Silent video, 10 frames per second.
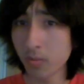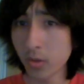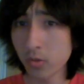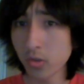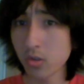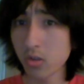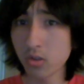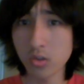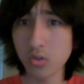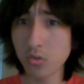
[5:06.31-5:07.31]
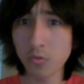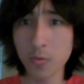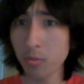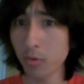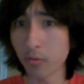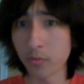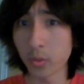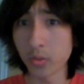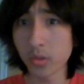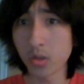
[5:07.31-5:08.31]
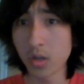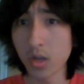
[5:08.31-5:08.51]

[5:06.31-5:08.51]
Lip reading: abuse to verbal abuse,